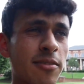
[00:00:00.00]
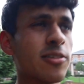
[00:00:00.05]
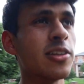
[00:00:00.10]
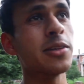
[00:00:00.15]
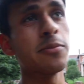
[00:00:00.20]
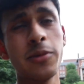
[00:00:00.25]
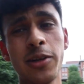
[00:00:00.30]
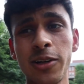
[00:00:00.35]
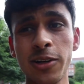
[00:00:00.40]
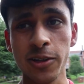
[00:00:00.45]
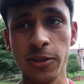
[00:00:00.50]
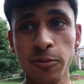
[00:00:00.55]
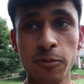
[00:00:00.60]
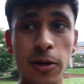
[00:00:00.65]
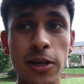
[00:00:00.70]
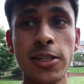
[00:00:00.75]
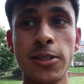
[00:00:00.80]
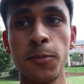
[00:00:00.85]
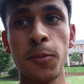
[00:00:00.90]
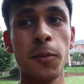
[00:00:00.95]
I've only been here like
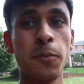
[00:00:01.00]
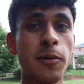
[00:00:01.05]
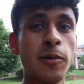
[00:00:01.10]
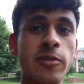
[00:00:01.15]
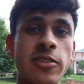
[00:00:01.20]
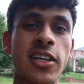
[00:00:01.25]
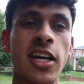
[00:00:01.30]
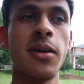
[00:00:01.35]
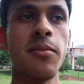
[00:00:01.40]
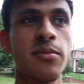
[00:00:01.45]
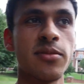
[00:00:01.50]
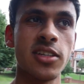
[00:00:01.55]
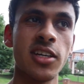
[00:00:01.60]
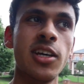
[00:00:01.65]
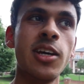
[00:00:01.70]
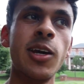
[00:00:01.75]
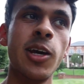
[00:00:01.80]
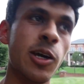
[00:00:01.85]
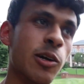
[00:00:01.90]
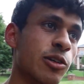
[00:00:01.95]
twice, but both times
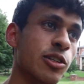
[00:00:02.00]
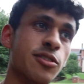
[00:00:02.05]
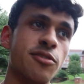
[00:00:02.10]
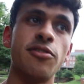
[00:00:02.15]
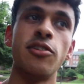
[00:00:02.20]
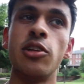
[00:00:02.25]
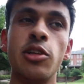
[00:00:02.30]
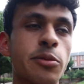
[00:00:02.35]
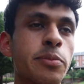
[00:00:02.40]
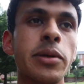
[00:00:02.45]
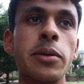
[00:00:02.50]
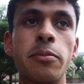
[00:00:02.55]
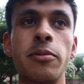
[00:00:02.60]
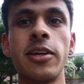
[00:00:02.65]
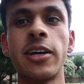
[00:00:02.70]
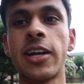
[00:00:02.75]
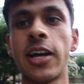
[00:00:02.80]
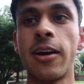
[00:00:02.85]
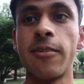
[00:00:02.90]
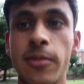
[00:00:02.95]
it was full of
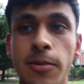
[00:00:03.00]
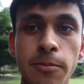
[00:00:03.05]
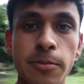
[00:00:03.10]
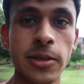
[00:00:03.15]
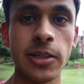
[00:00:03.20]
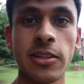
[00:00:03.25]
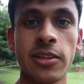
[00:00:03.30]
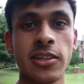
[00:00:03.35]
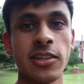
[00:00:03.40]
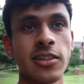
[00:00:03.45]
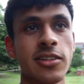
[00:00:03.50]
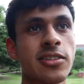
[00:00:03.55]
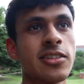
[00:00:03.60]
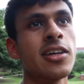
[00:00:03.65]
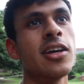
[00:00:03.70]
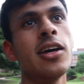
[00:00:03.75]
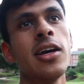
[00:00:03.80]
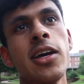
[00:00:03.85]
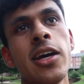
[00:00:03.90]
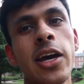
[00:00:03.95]
people like having
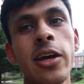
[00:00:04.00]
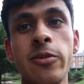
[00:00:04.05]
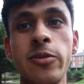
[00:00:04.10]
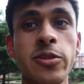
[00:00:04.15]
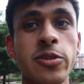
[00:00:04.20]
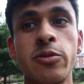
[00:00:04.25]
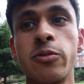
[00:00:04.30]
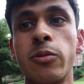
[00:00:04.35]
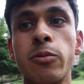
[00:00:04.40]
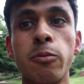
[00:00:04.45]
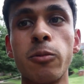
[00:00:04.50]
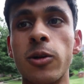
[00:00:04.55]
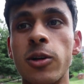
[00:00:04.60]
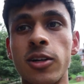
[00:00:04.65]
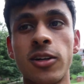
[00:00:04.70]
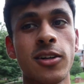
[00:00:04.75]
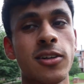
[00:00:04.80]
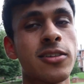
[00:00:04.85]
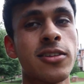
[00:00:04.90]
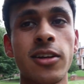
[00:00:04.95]
picnics and just doing
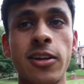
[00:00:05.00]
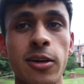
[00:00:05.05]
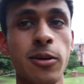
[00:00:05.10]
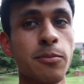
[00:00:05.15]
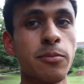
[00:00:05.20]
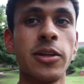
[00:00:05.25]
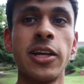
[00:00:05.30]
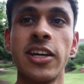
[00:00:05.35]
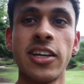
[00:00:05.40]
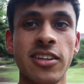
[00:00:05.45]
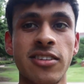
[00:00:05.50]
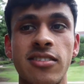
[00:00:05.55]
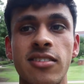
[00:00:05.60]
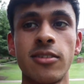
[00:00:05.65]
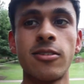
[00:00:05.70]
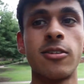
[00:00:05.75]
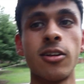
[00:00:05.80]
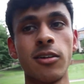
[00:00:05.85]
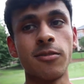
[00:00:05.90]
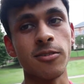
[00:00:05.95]
work, sitting on blankets
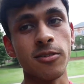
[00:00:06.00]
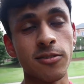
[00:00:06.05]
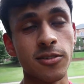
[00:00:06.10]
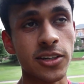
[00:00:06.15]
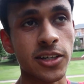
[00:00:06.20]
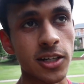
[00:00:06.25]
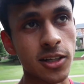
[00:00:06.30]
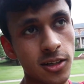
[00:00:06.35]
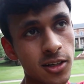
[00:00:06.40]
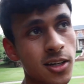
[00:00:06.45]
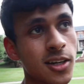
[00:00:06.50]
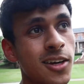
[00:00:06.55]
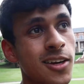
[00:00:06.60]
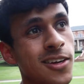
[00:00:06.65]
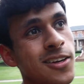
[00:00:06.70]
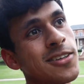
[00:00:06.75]
and stuff over here.